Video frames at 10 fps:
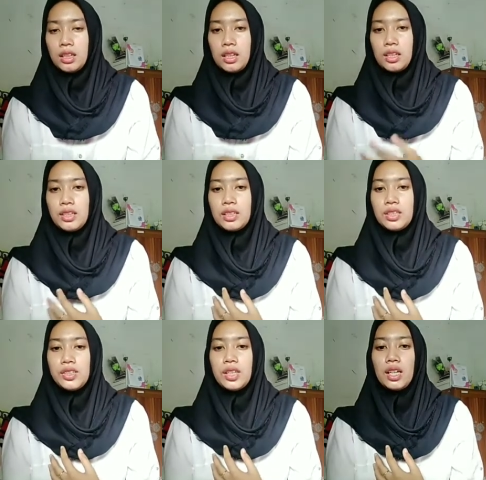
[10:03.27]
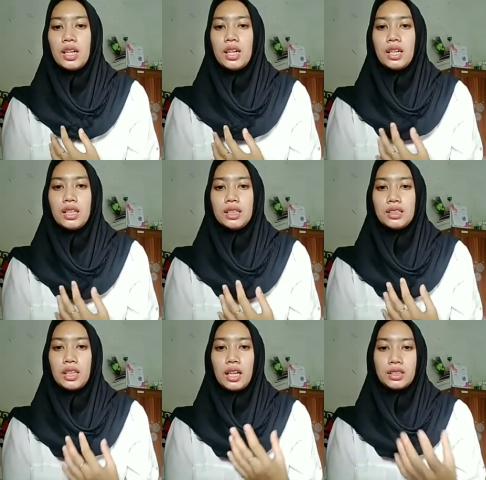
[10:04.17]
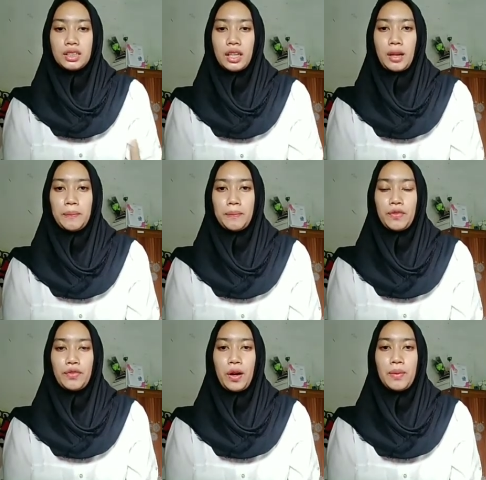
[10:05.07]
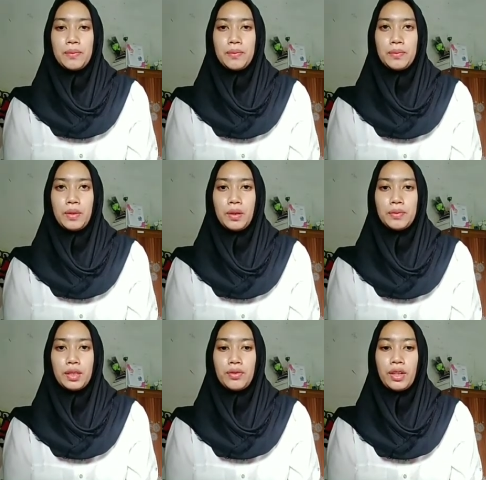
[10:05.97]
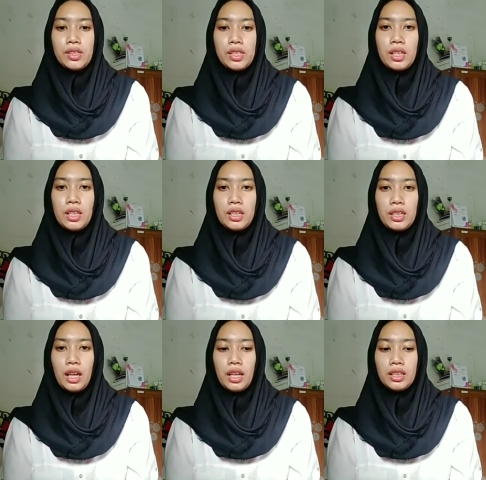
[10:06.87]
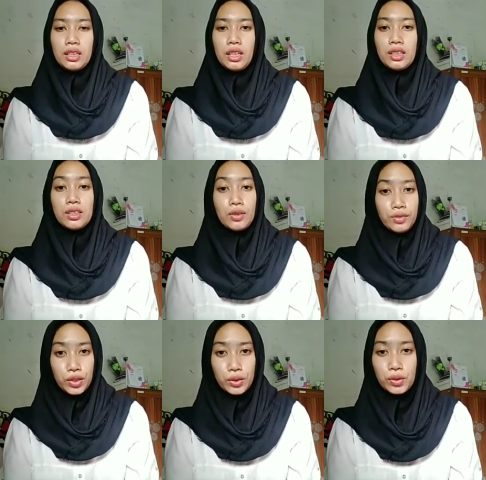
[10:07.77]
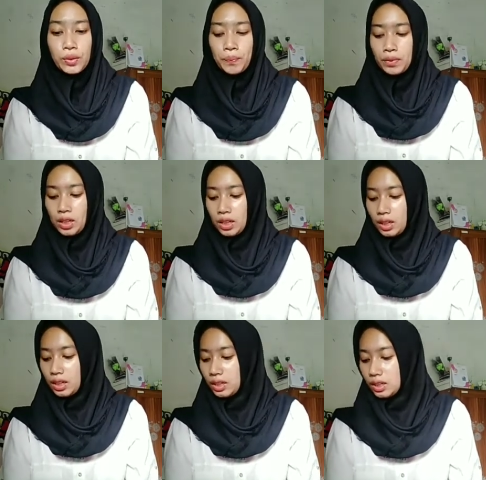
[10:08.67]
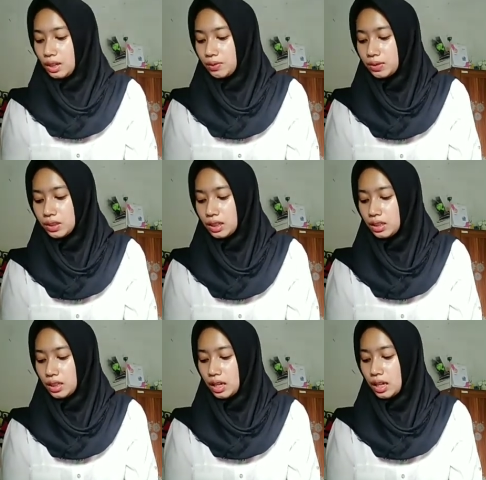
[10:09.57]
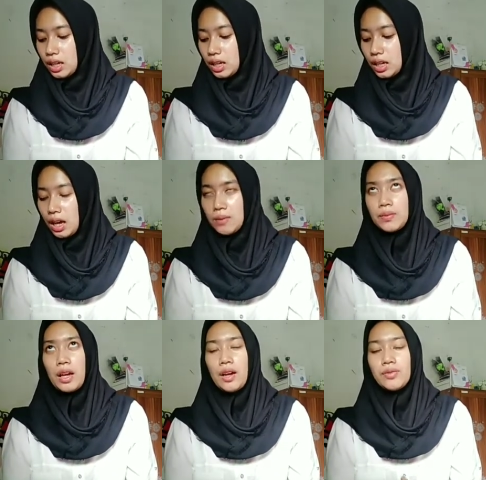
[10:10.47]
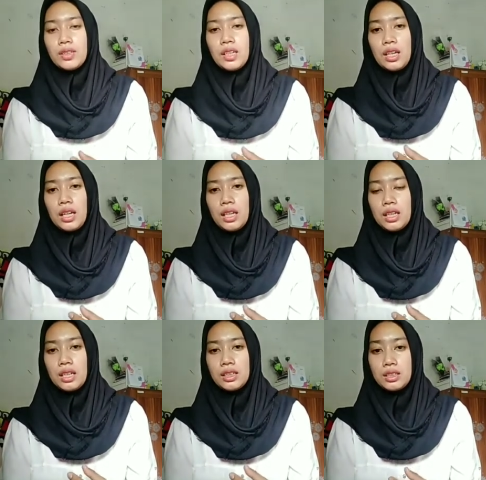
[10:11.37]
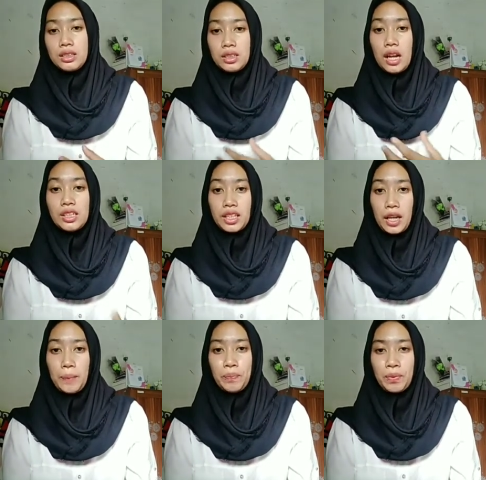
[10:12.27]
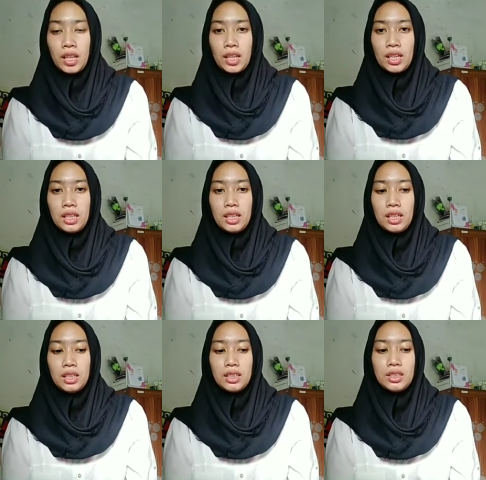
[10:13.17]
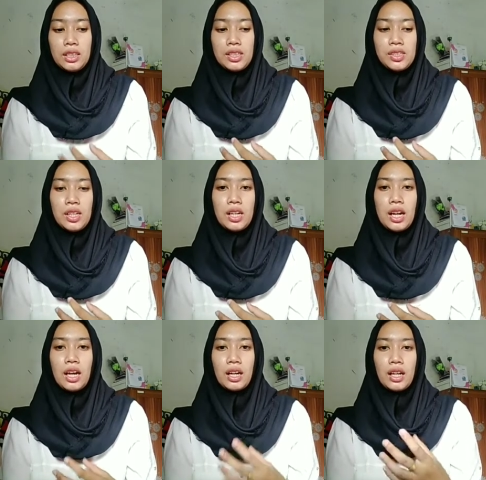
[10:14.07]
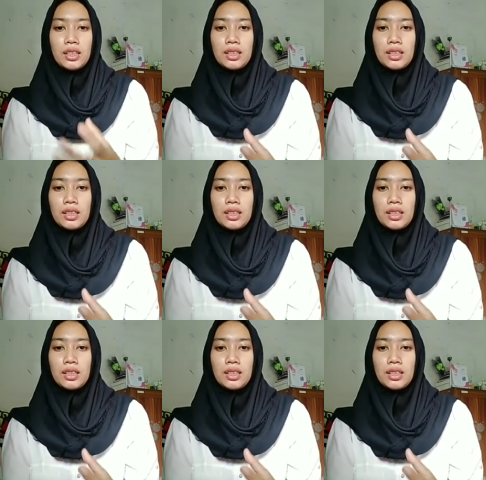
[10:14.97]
researcher transcript from observation and interview, and after that after the transcript the researcher read